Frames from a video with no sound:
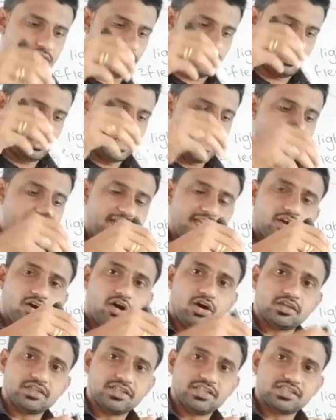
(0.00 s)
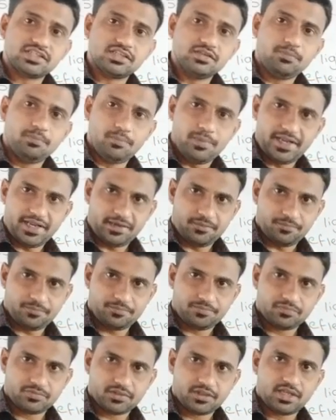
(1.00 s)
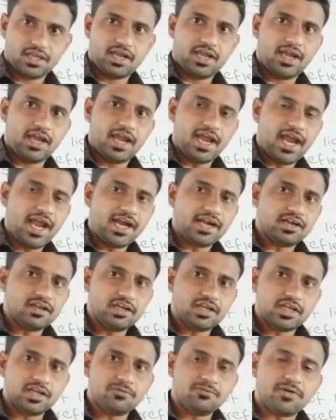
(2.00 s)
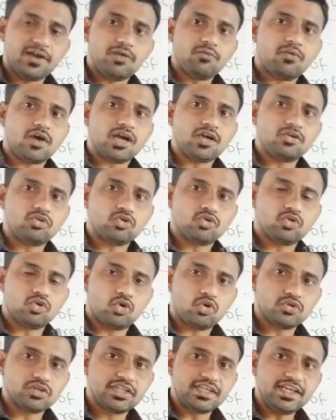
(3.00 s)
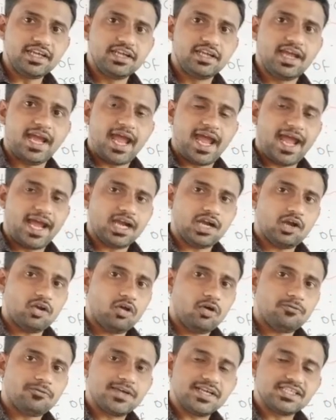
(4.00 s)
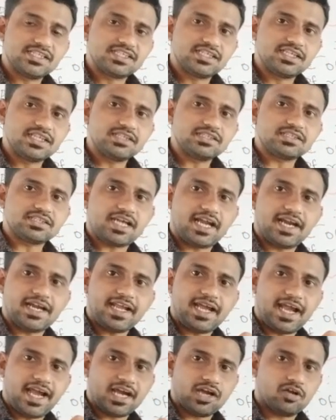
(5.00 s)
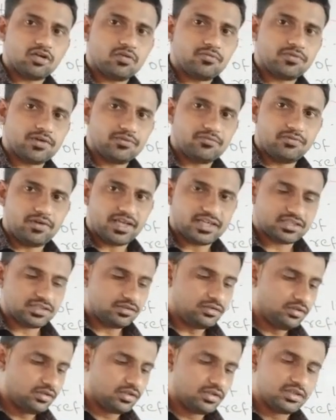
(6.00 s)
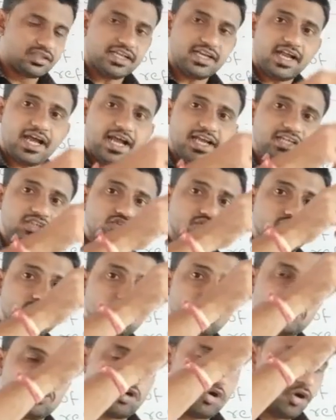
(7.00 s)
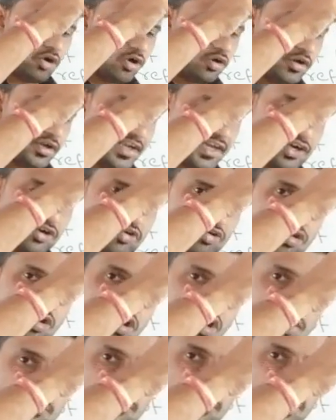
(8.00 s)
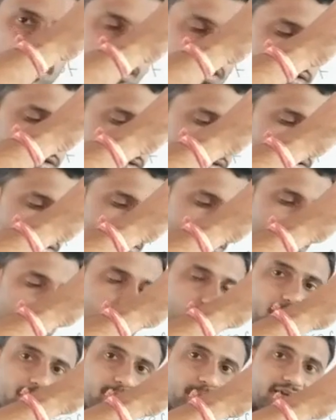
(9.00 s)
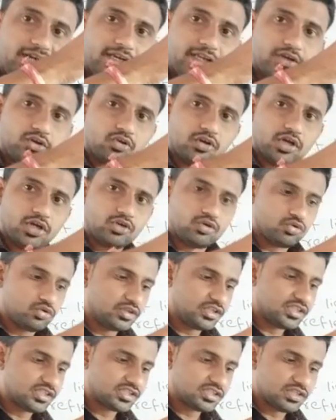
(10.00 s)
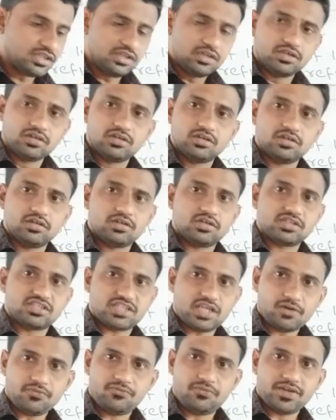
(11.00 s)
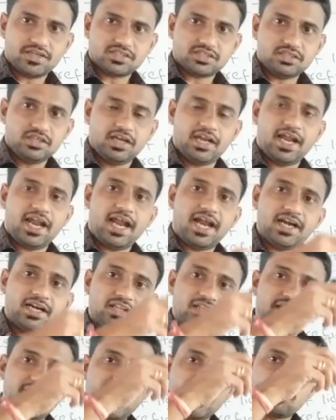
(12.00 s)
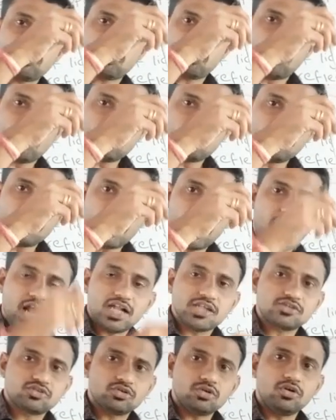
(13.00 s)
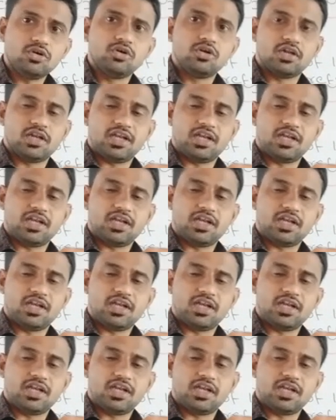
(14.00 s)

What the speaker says: lying on this plane. And if I want to know the angle of incidence and angle of reflection, then I should draw a normal perpendicular to this surface, and that normal also